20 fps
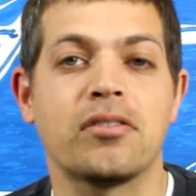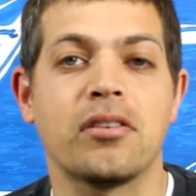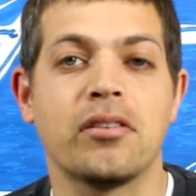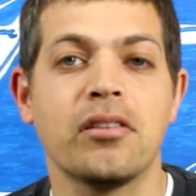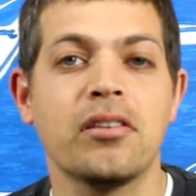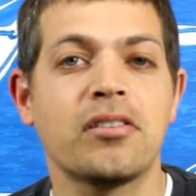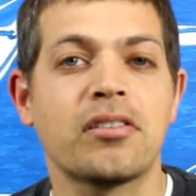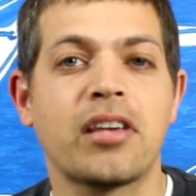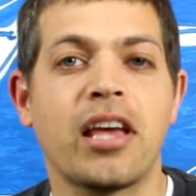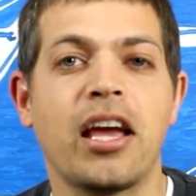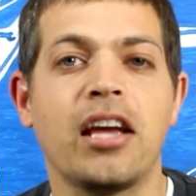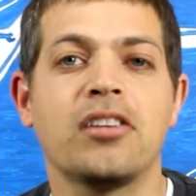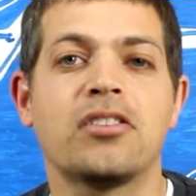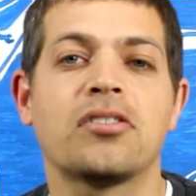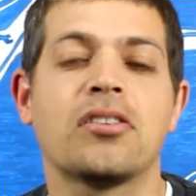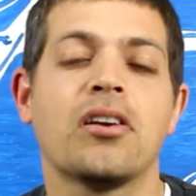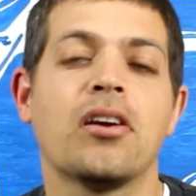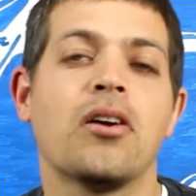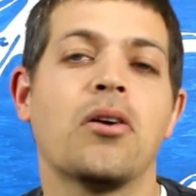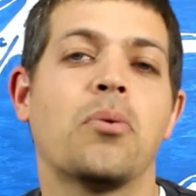In this
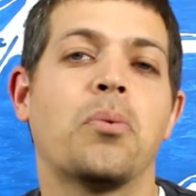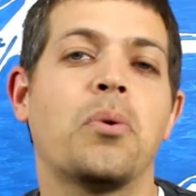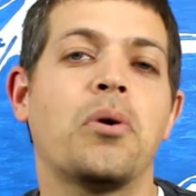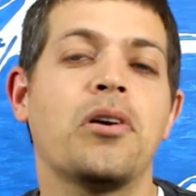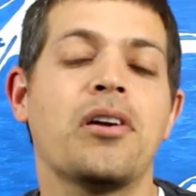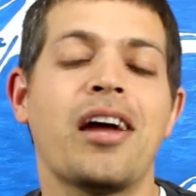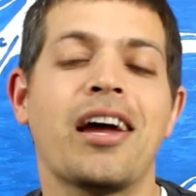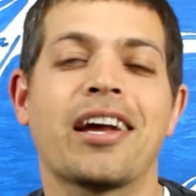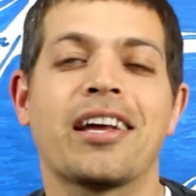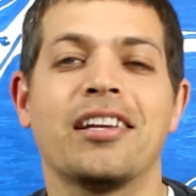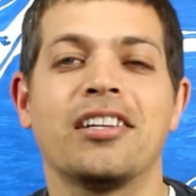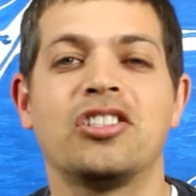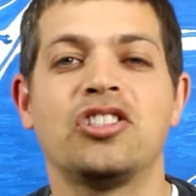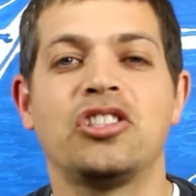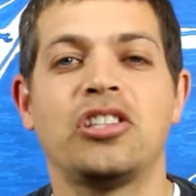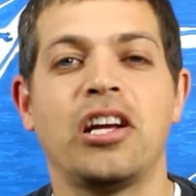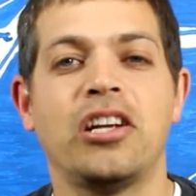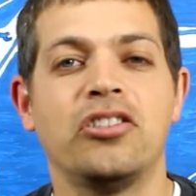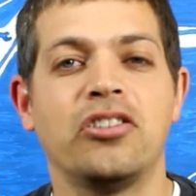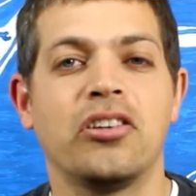case, we're not going to
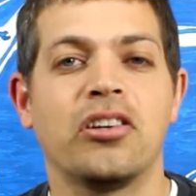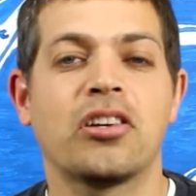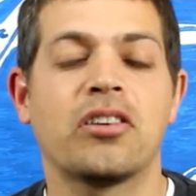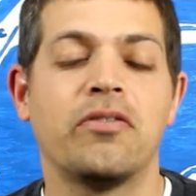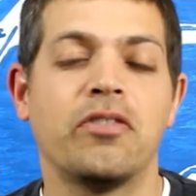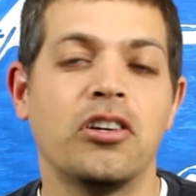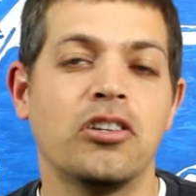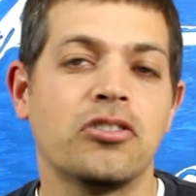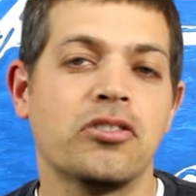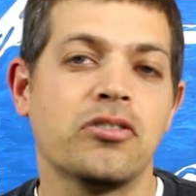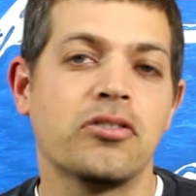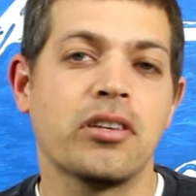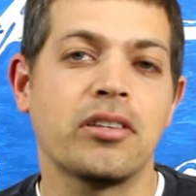change any conversions.